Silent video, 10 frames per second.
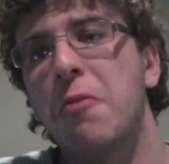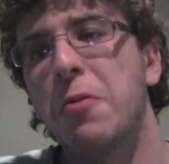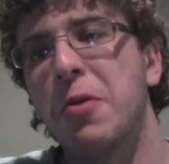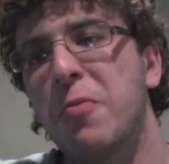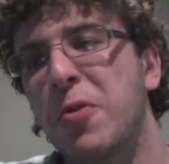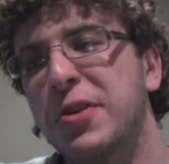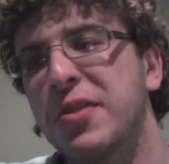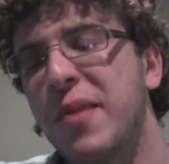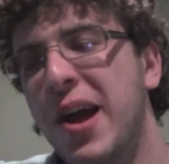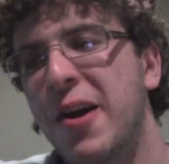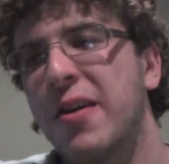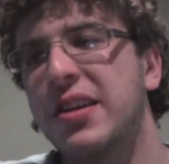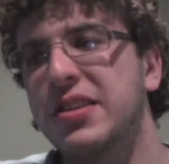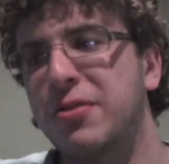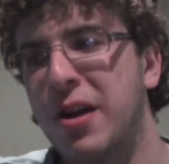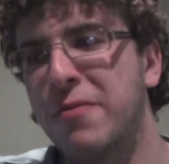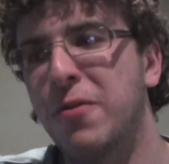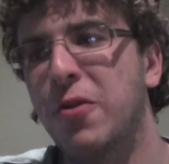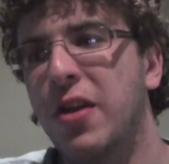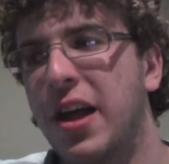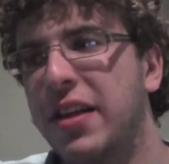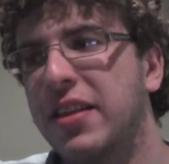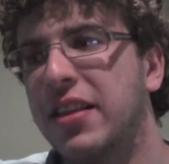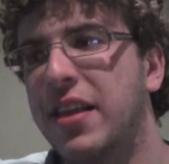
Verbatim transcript: When they report to the mayor, he's grateful that